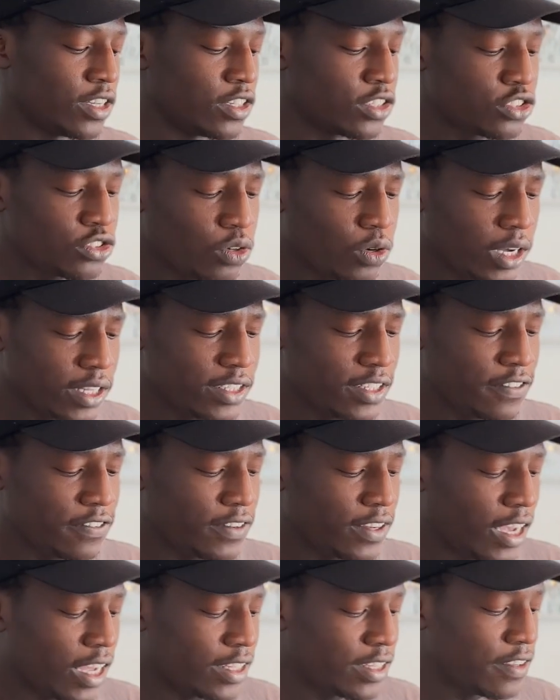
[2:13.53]
So and
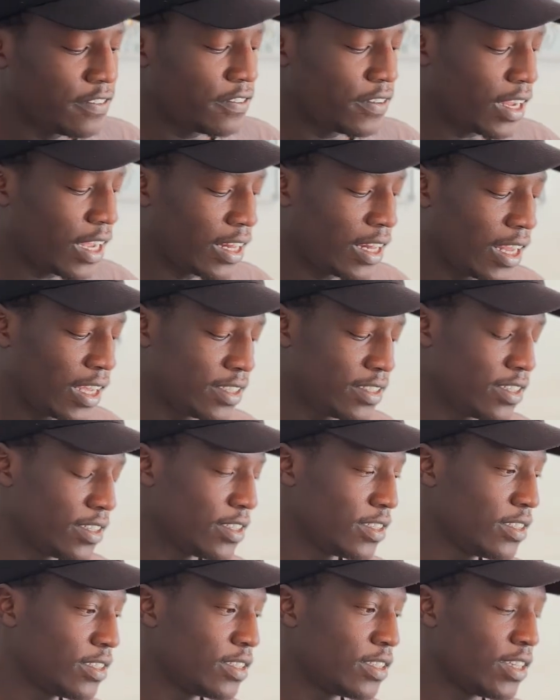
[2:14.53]
the
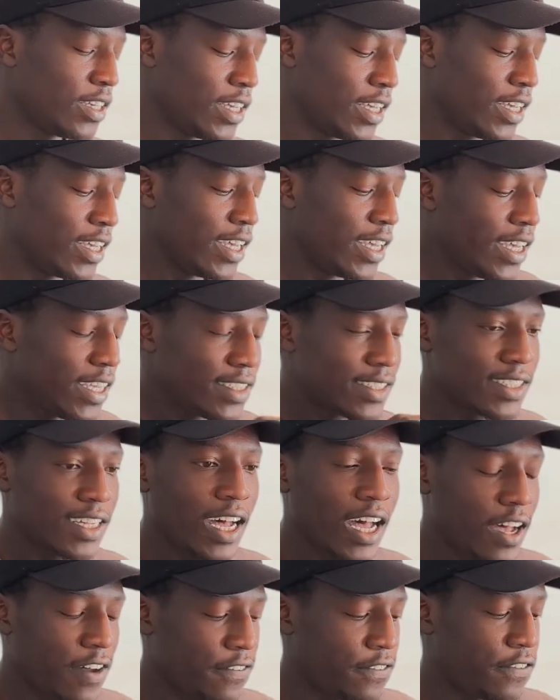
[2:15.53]
latte is
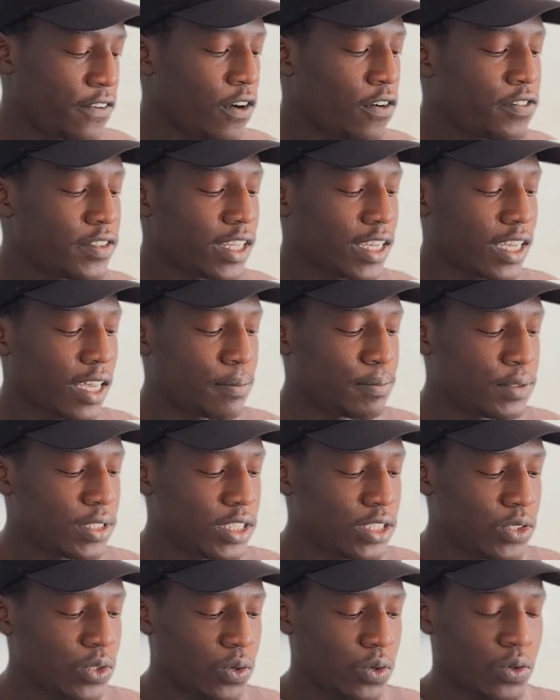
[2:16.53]
half of the
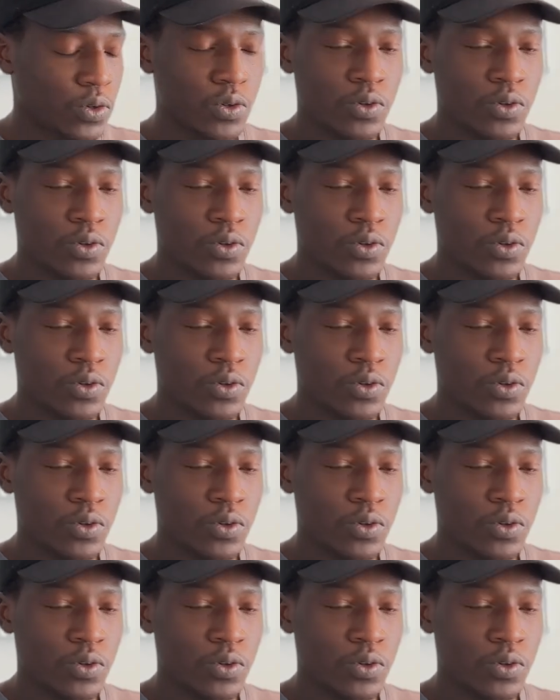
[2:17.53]
cappuccino.